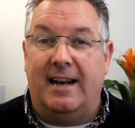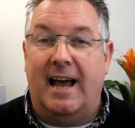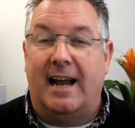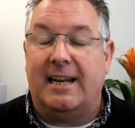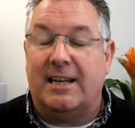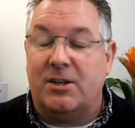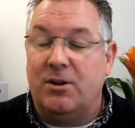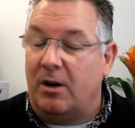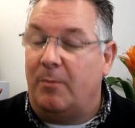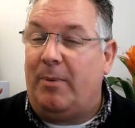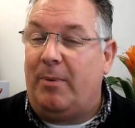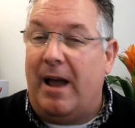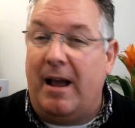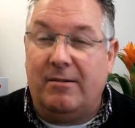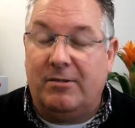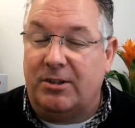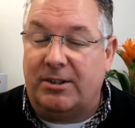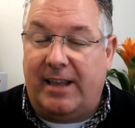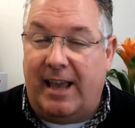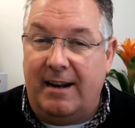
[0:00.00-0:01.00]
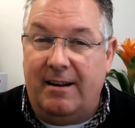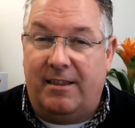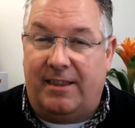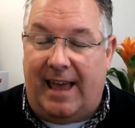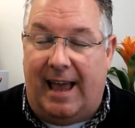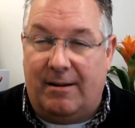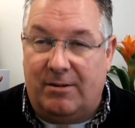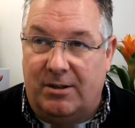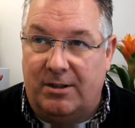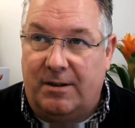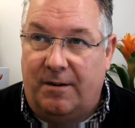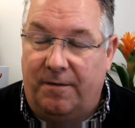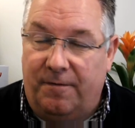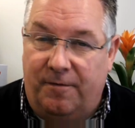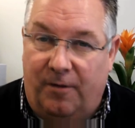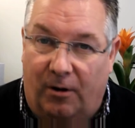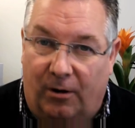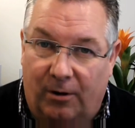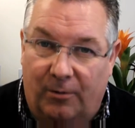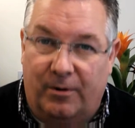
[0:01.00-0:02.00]
And it's not about just getting thousands of
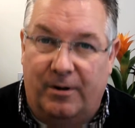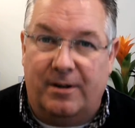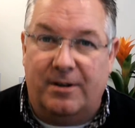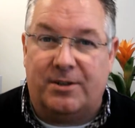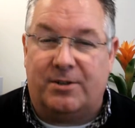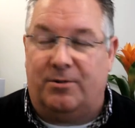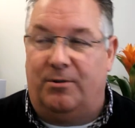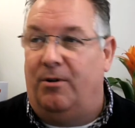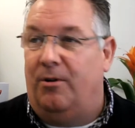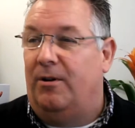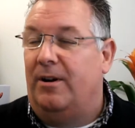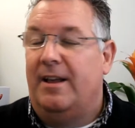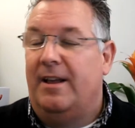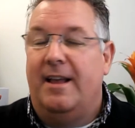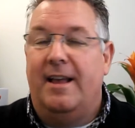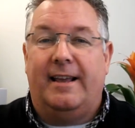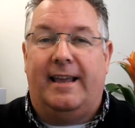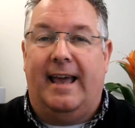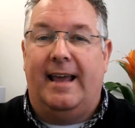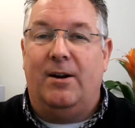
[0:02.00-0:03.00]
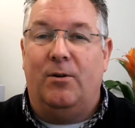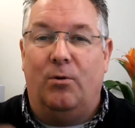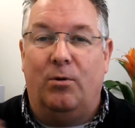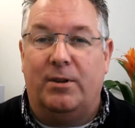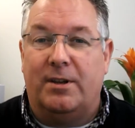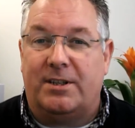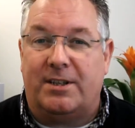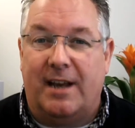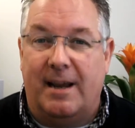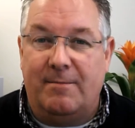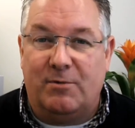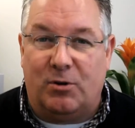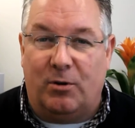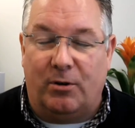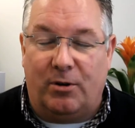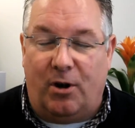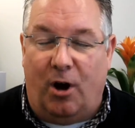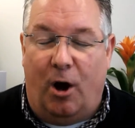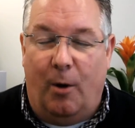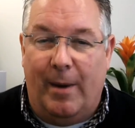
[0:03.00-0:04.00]
followers or getting all the same sort of
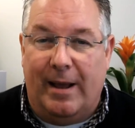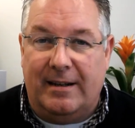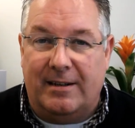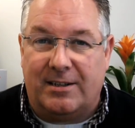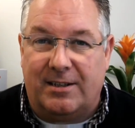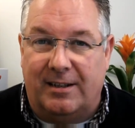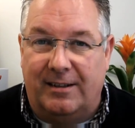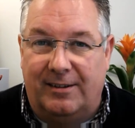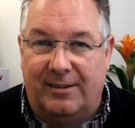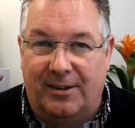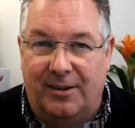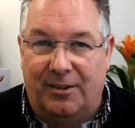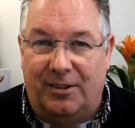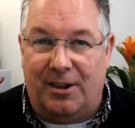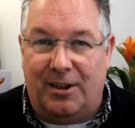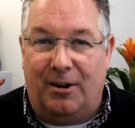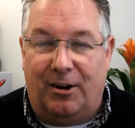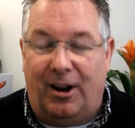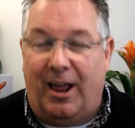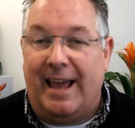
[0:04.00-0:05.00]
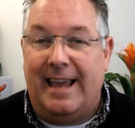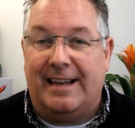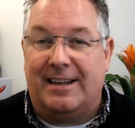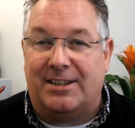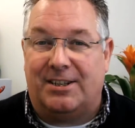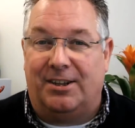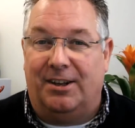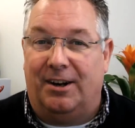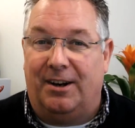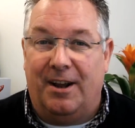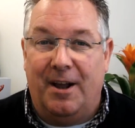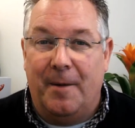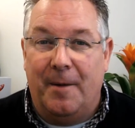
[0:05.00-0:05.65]
comments and likes that